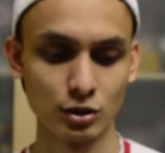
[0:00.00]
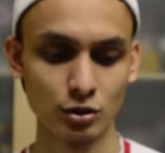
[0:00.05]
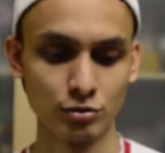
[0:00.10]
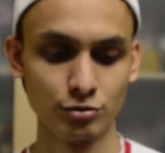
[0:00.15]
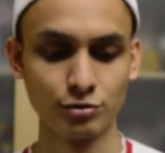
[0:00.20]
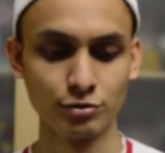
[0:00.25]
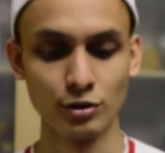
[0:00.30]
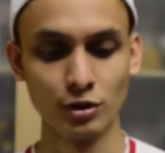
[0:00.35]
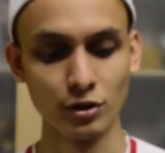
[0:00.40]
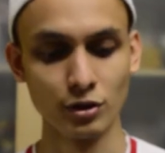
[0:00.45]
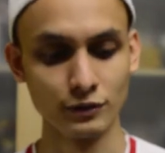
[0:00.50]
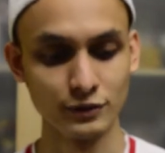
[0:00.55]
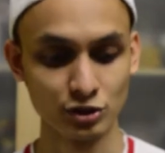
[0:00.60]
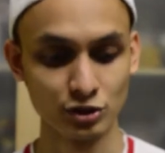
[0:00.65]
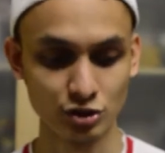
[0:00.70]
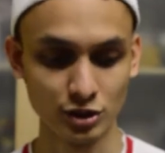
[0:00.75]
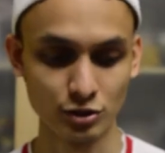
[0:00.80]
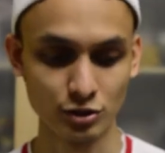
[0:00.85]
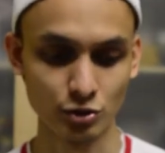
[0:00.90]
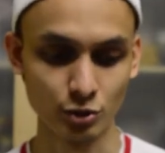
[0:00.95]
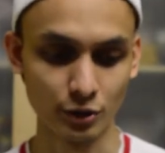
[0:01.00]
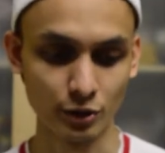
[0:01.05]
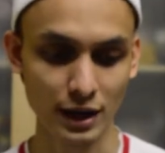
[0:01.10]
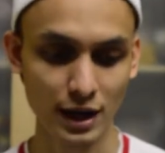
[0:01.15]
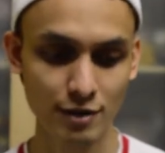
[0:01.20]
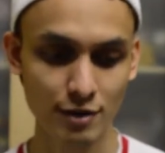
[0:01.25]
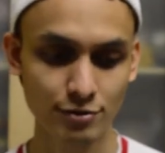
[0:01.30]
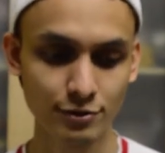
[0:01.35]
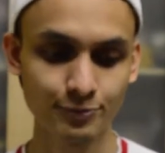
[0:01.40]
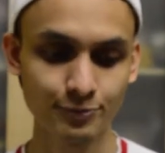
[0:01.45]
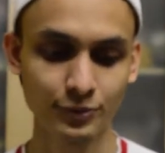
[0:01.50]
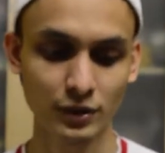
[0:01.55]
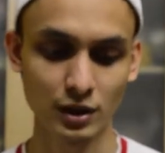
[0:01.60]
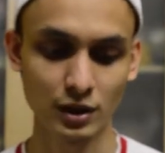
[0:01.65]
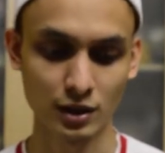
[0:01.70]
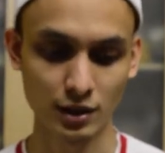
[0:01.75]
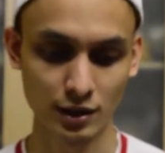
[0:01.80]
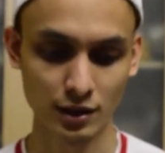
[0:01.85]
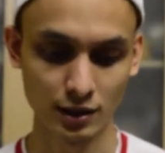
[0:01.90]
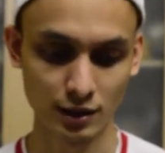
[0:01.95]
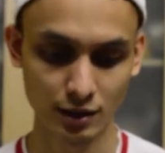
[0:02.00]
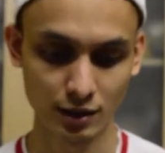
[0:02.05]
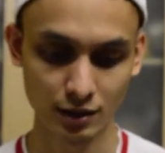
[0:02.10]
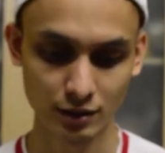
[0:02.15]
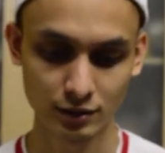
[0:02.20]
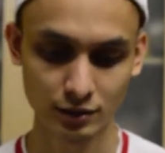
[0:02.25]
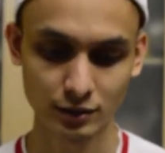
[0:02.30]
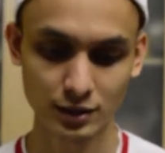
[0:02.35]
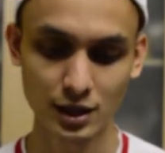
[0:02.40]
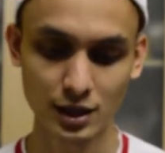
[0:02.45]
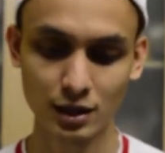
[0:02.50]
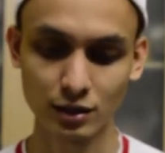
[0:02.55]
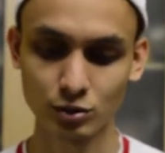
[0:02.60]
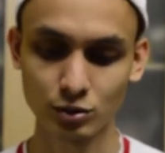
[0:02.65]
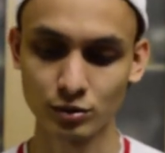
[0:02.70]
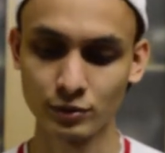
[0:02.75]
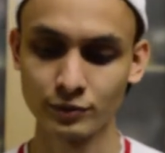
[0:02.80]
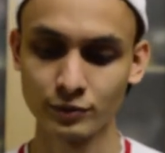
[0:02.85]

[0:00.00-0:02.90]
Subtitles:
for the shirts to arrive, and yeah,